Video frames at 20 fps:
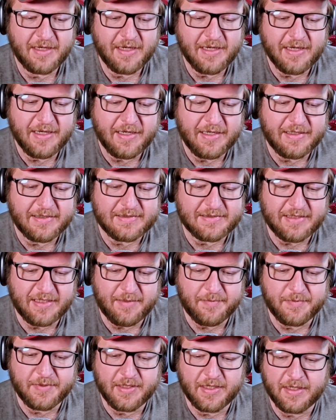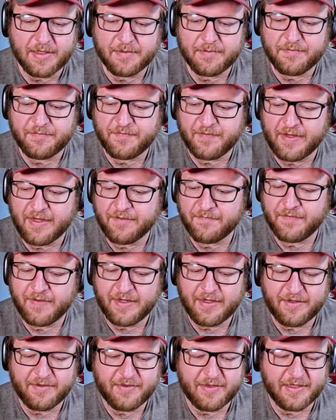He seemed, if
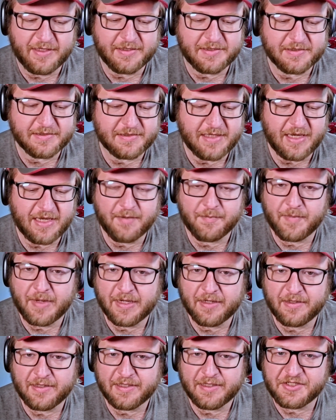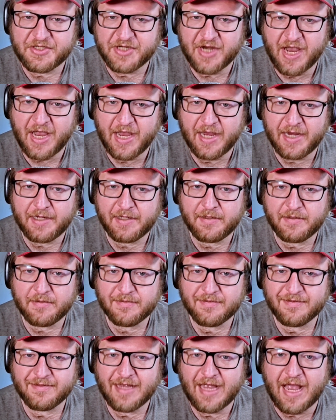anything, just kind of mildly shy.
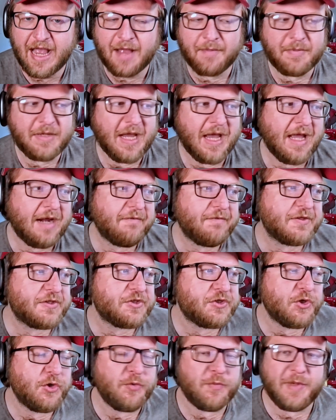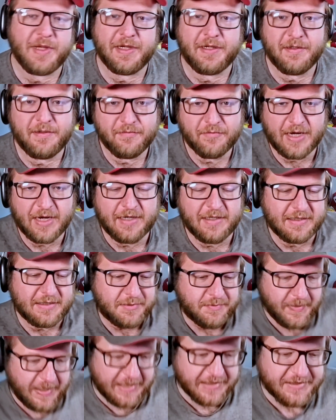I'm kind of assuming, right?
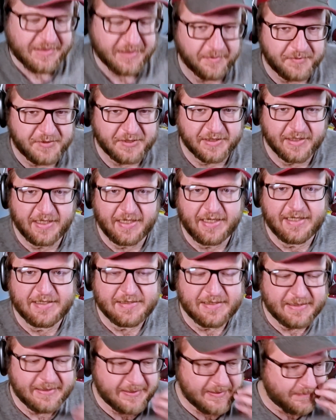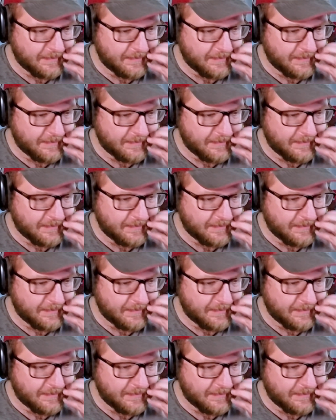This is my assumption that he's in some